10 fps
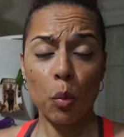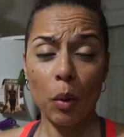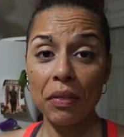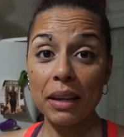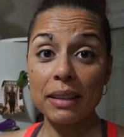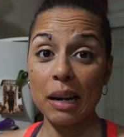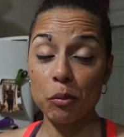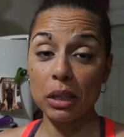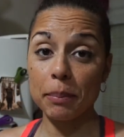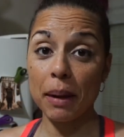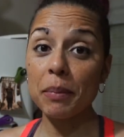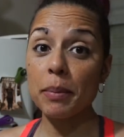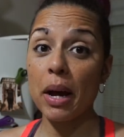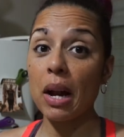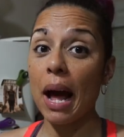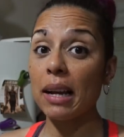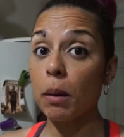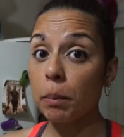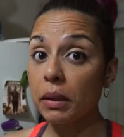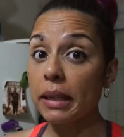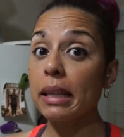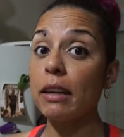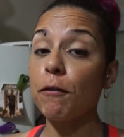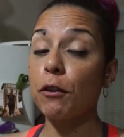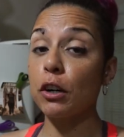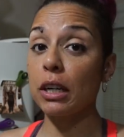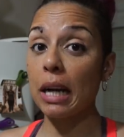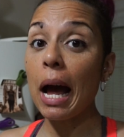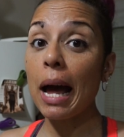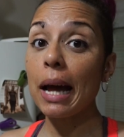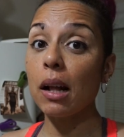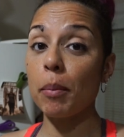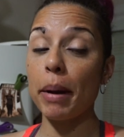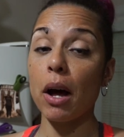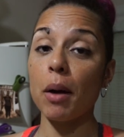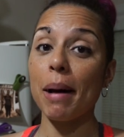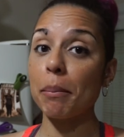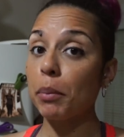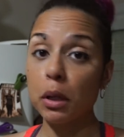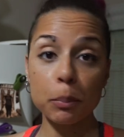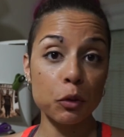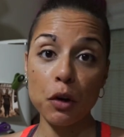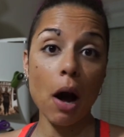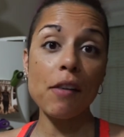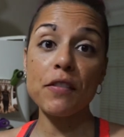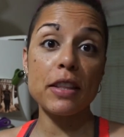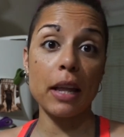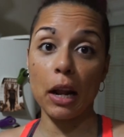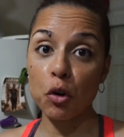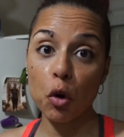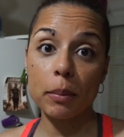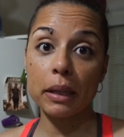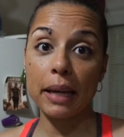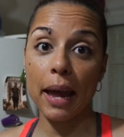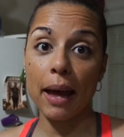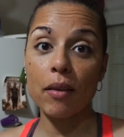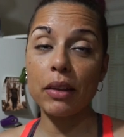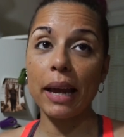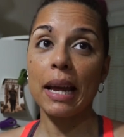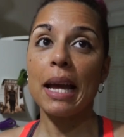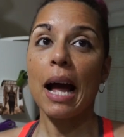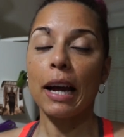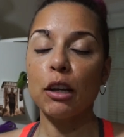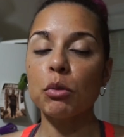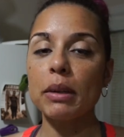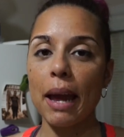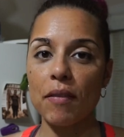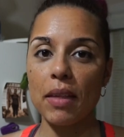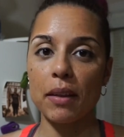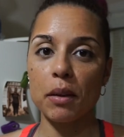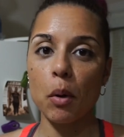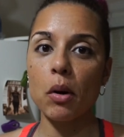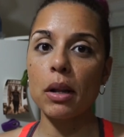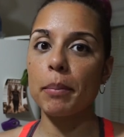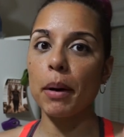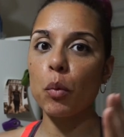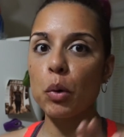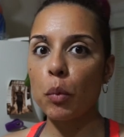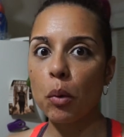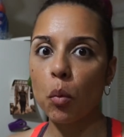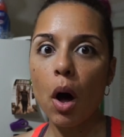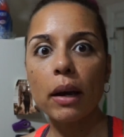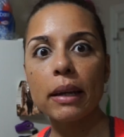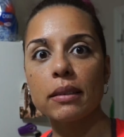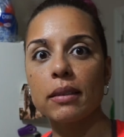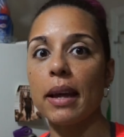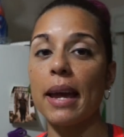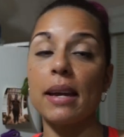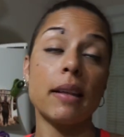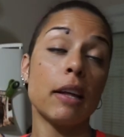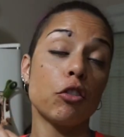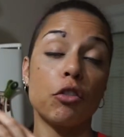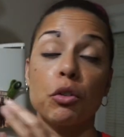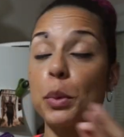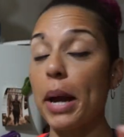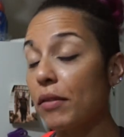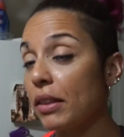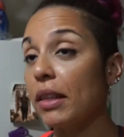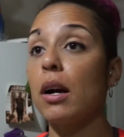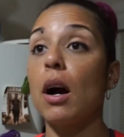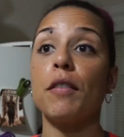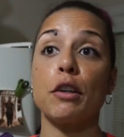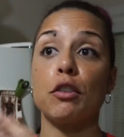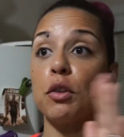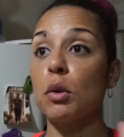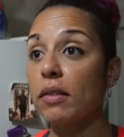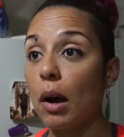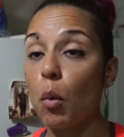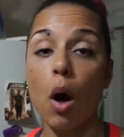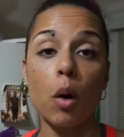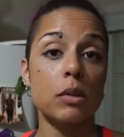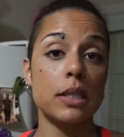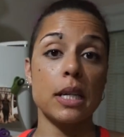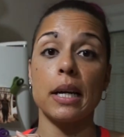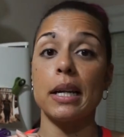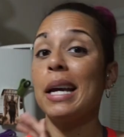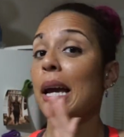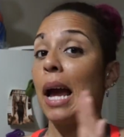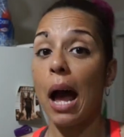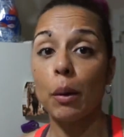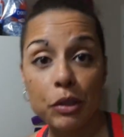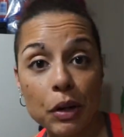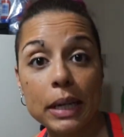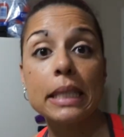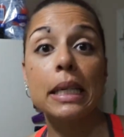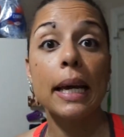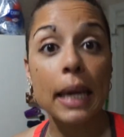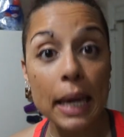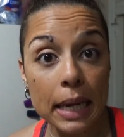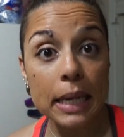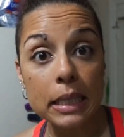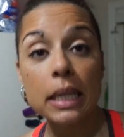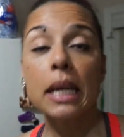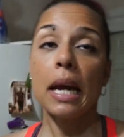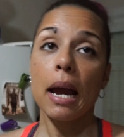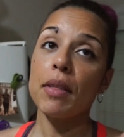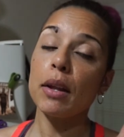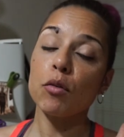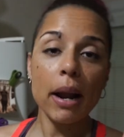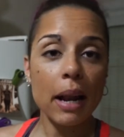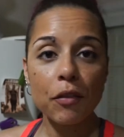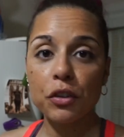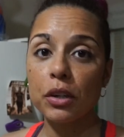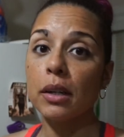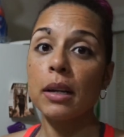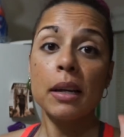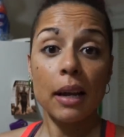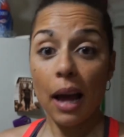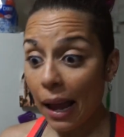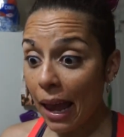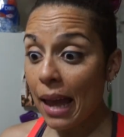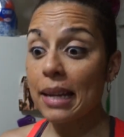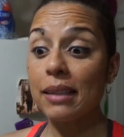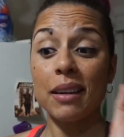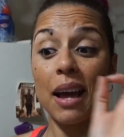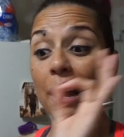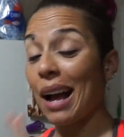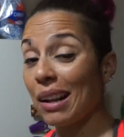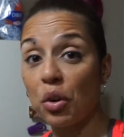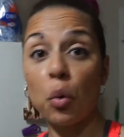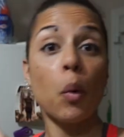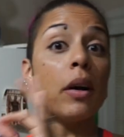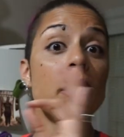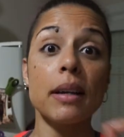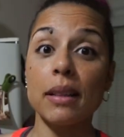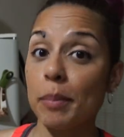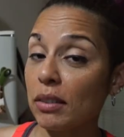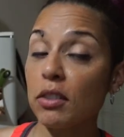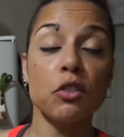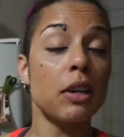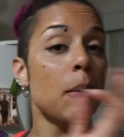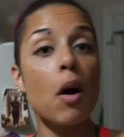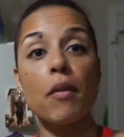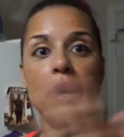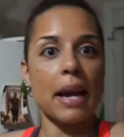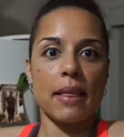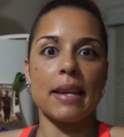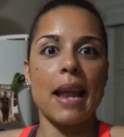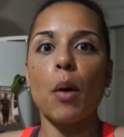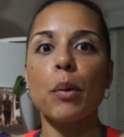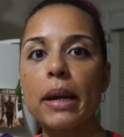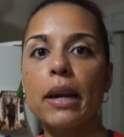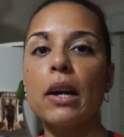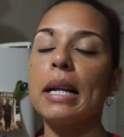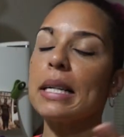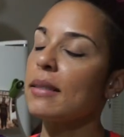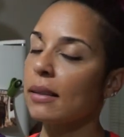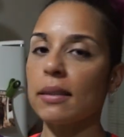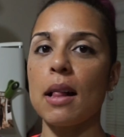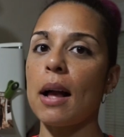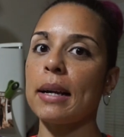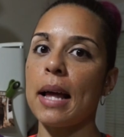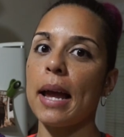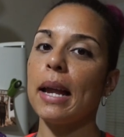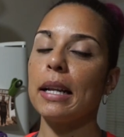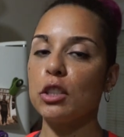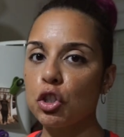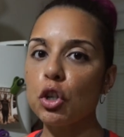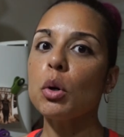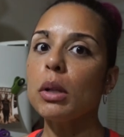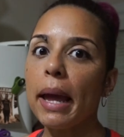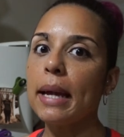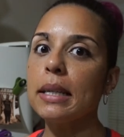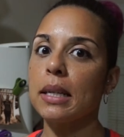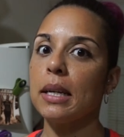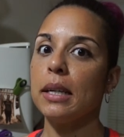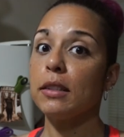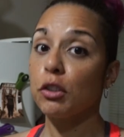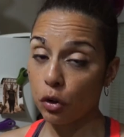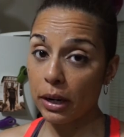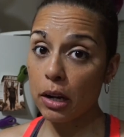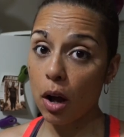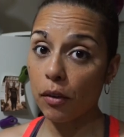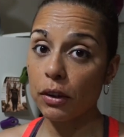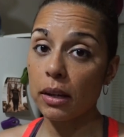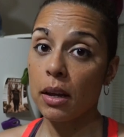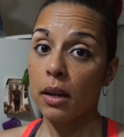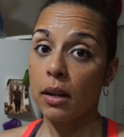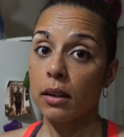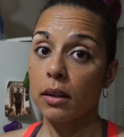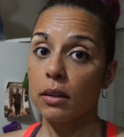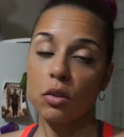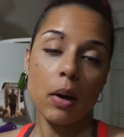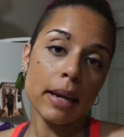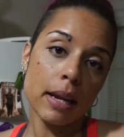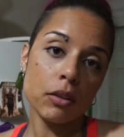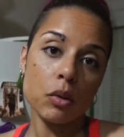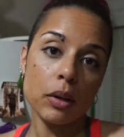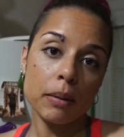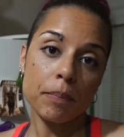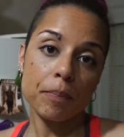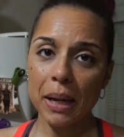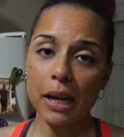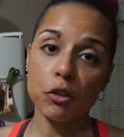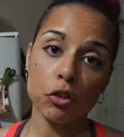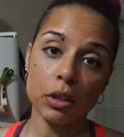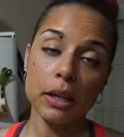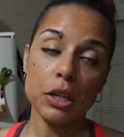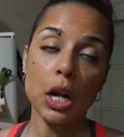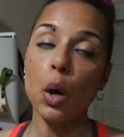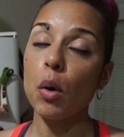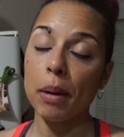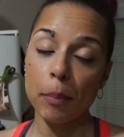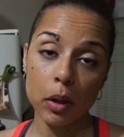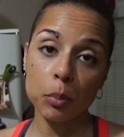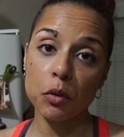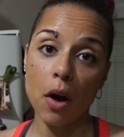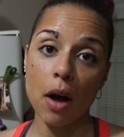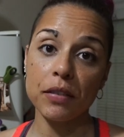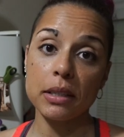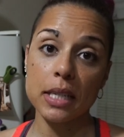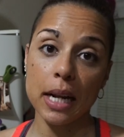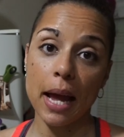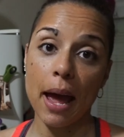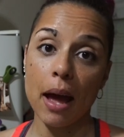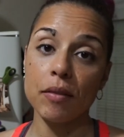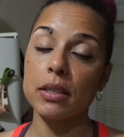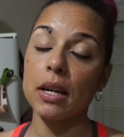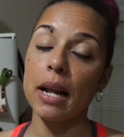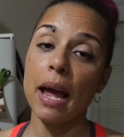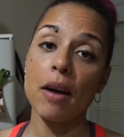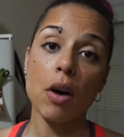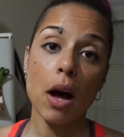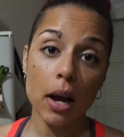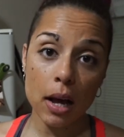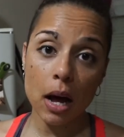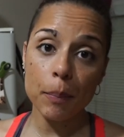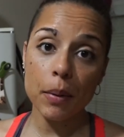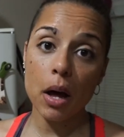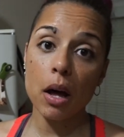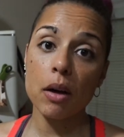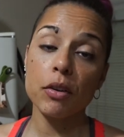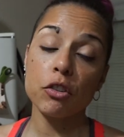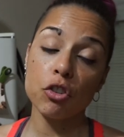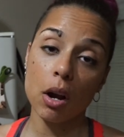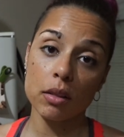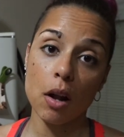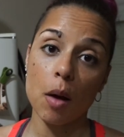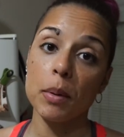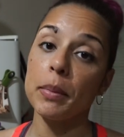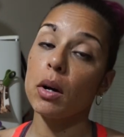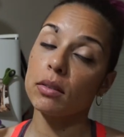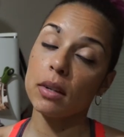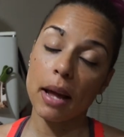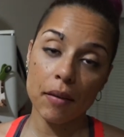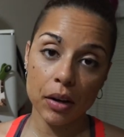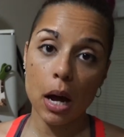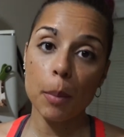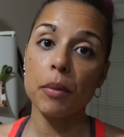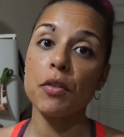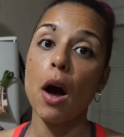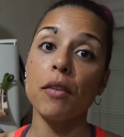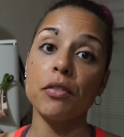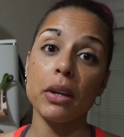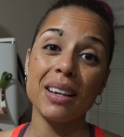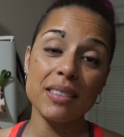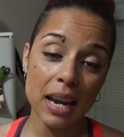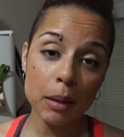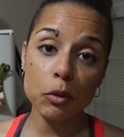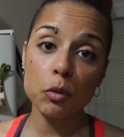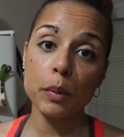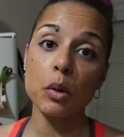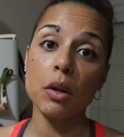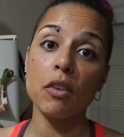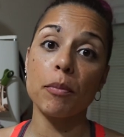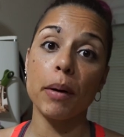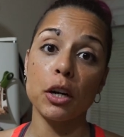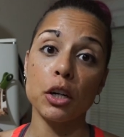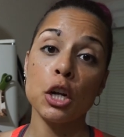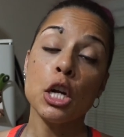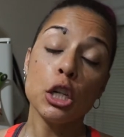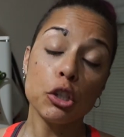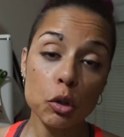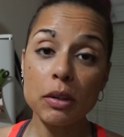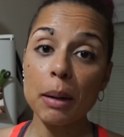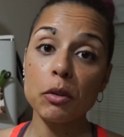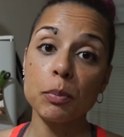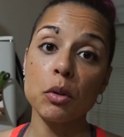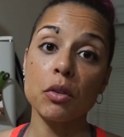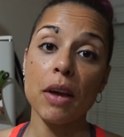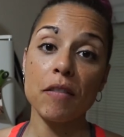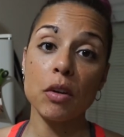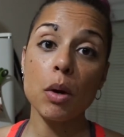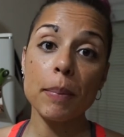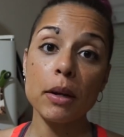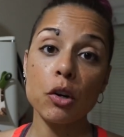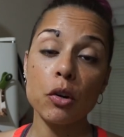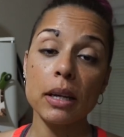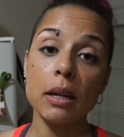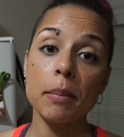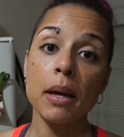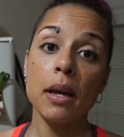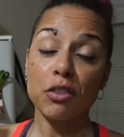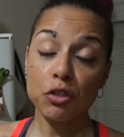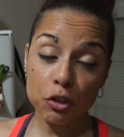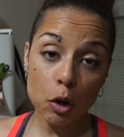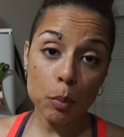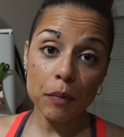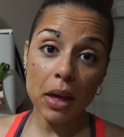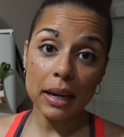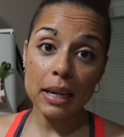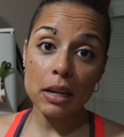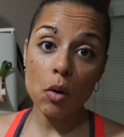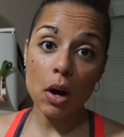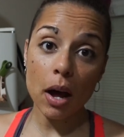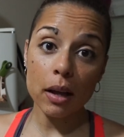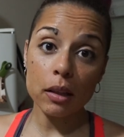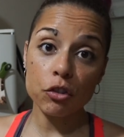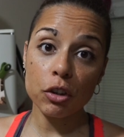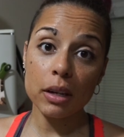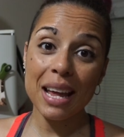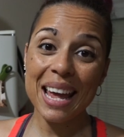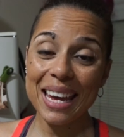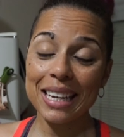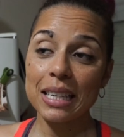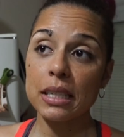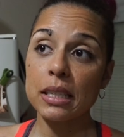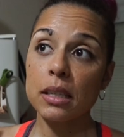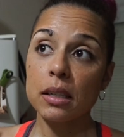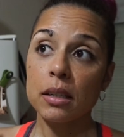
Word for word: One thing that I'm really bummed about, I completely forgot about my bulletproof coffee that I normally have. Like, I usually have that in the morning, but we went walking today and that just threw everything off. As soon as that walk was done, I was ready to eat. And then right after I ate, I got to work, and then my sister came over, and then now we're here, and it's 6 o'clock at night, and it's too late to drink coffee, so I can't do it. But just to let you know what my bulletproof coffee is gonna have, it's gonna have a cup of chocolate almond milk, it's gonna have a cup of coffee, a tablespoon of butter, 2 tablespoons of heavy whipping cream, a scoop of that keto collagen, and